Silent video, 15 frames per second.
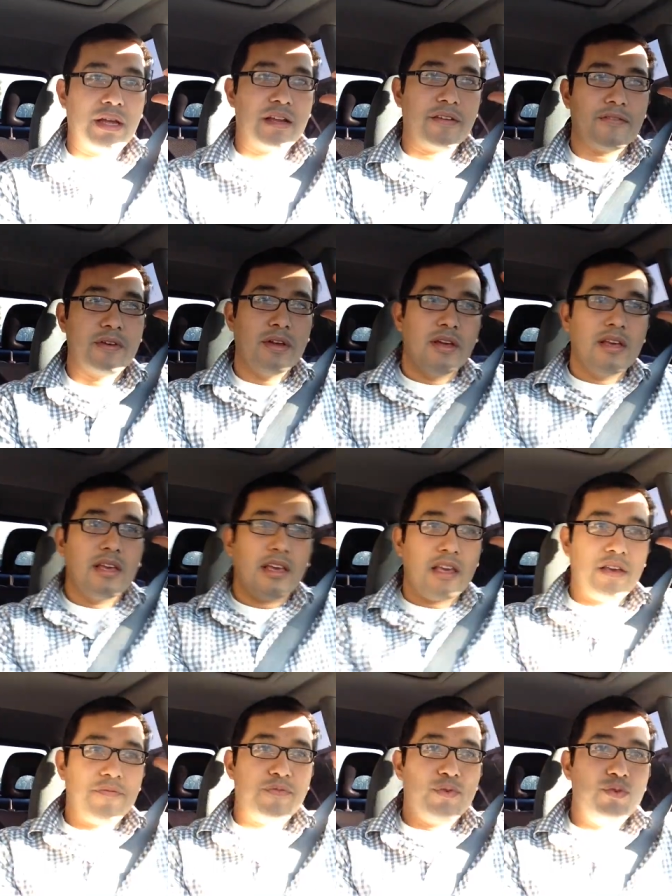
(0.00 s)
that if,
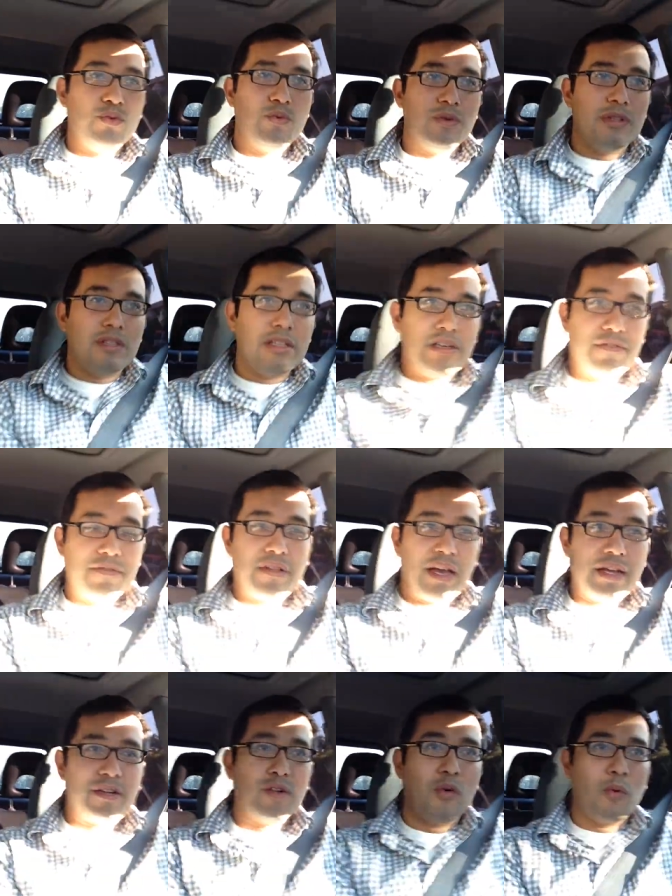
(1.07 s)
if you will live
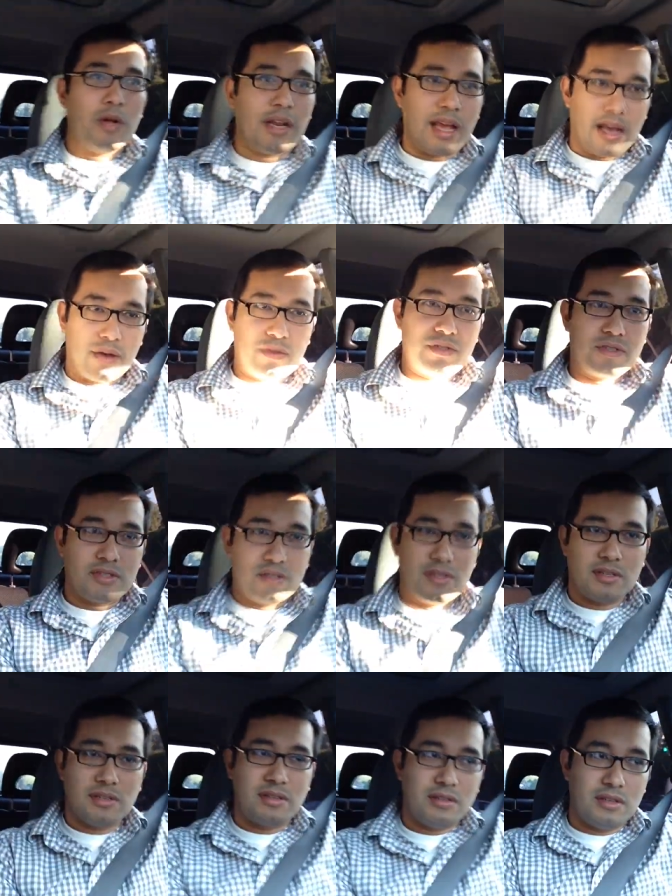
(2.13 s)
like no one else
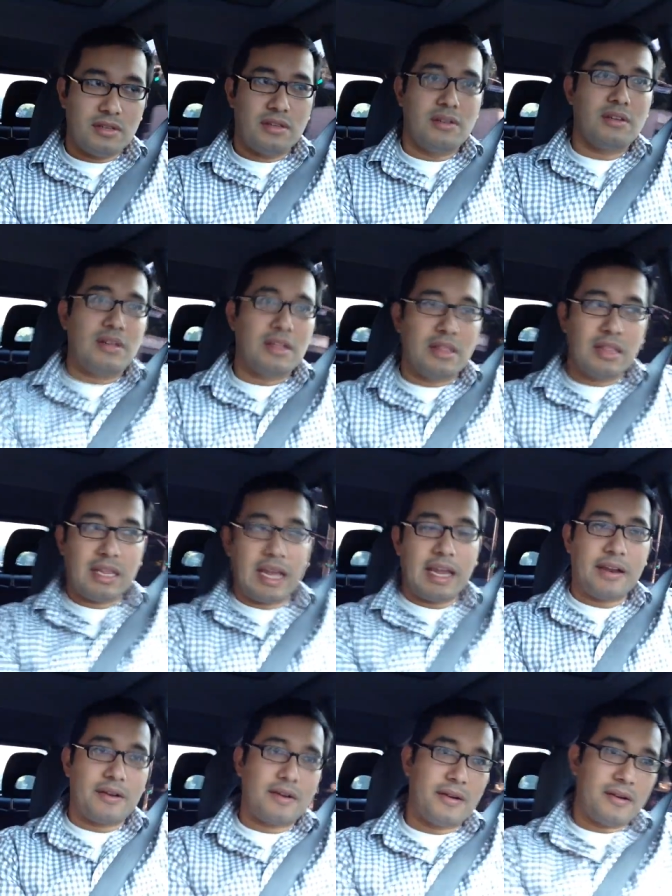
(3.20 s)

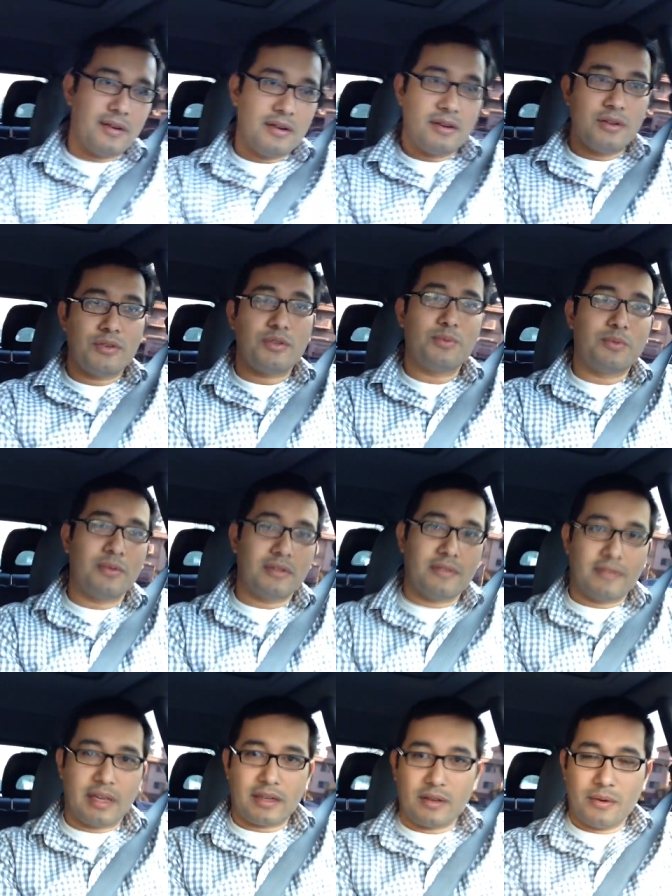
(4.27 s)
later, you will
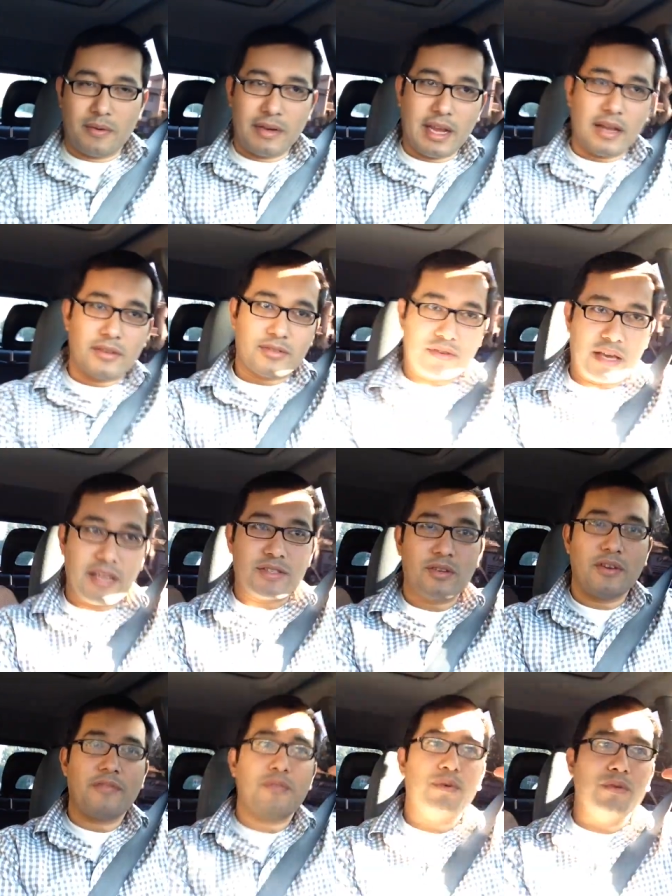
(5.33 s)
live like no one else. Okay,
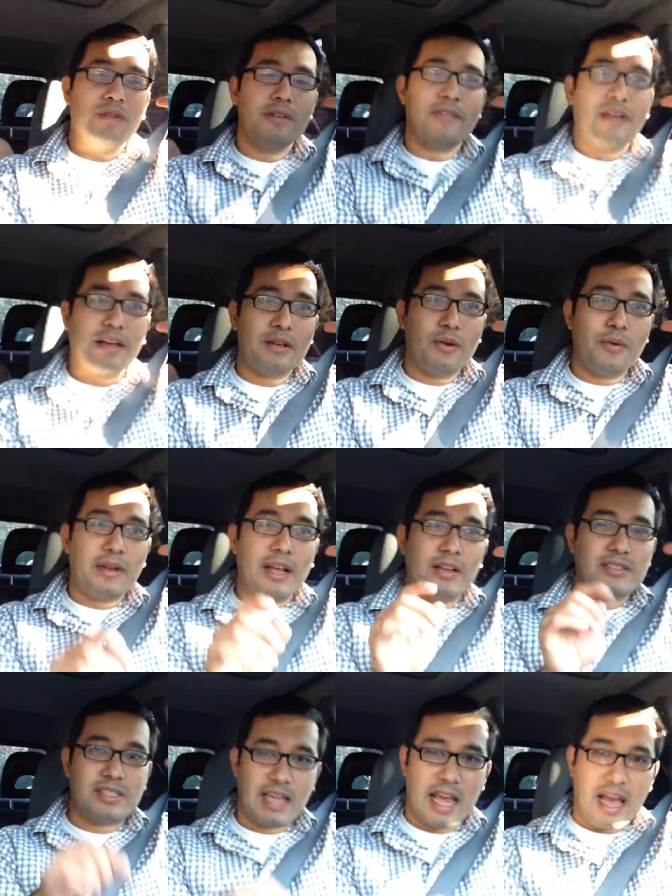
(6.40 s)
so if you live like no one
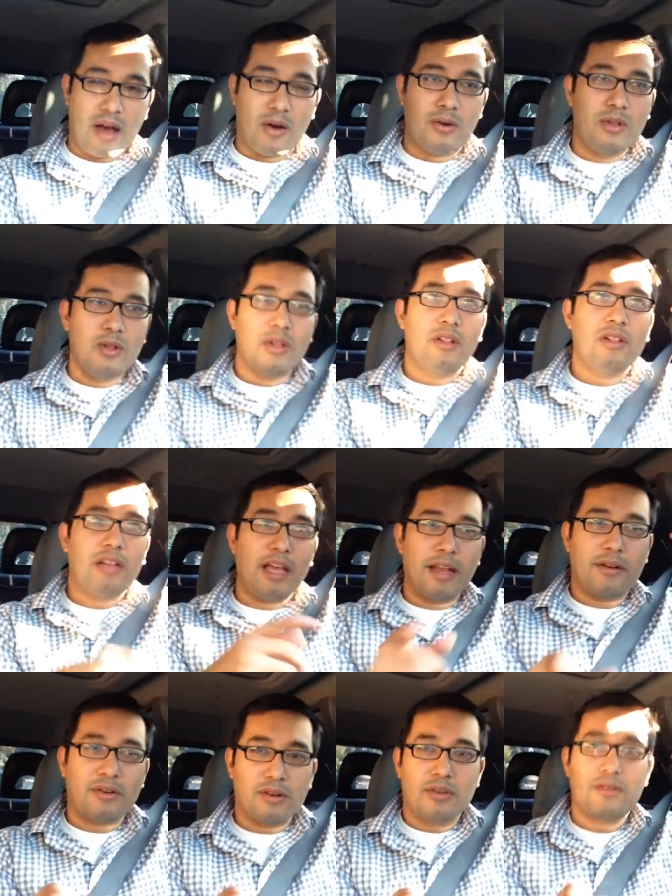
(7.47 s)
else now,
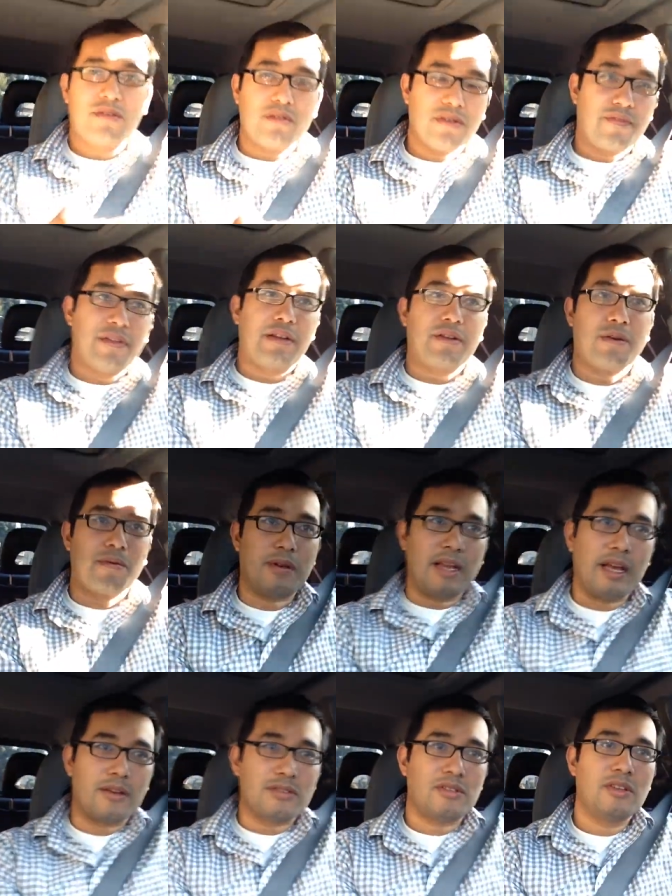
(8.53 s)
later you live like no one
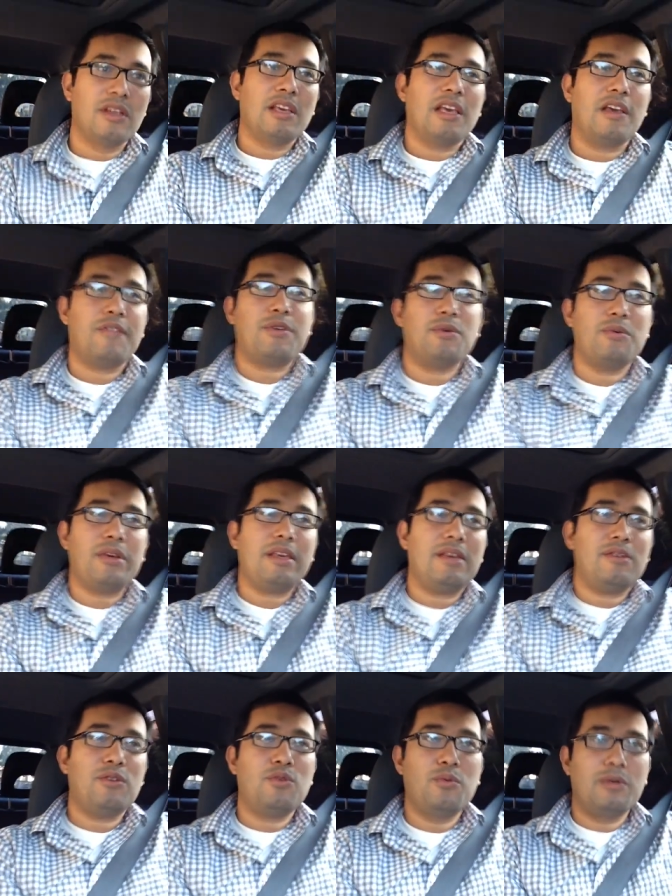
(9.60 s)
else. If you
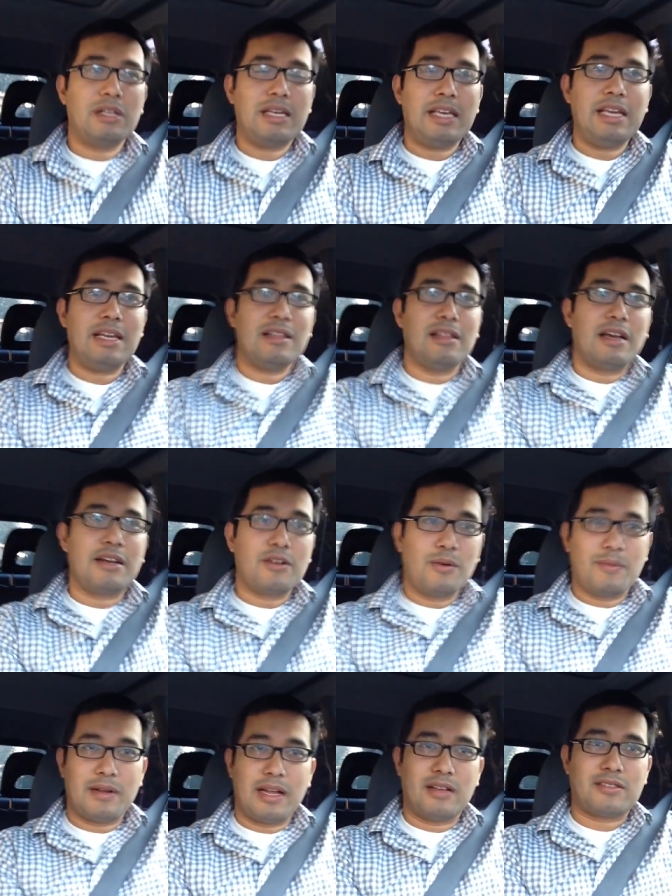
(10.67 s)
you will eat like no
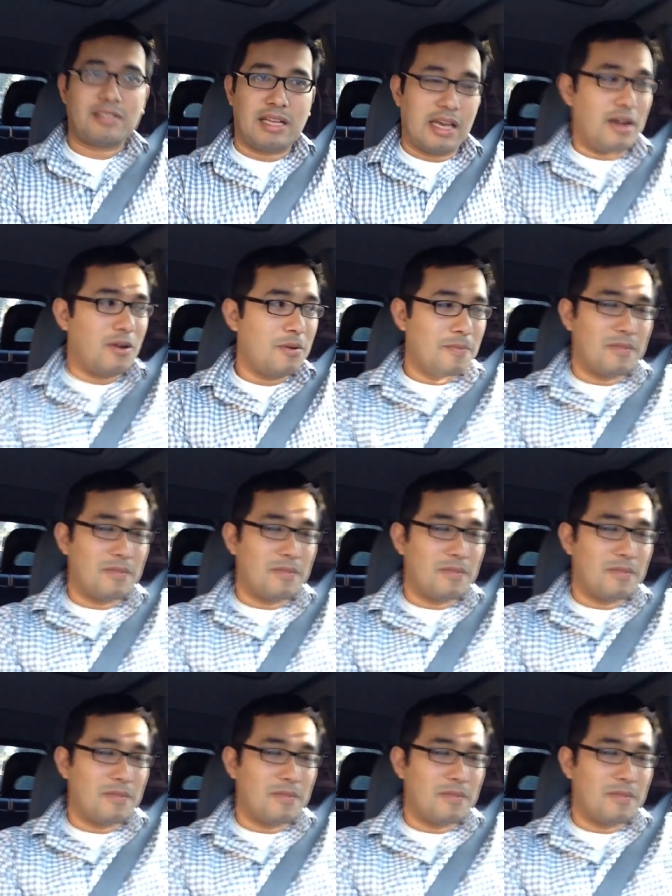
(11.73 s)
one else now,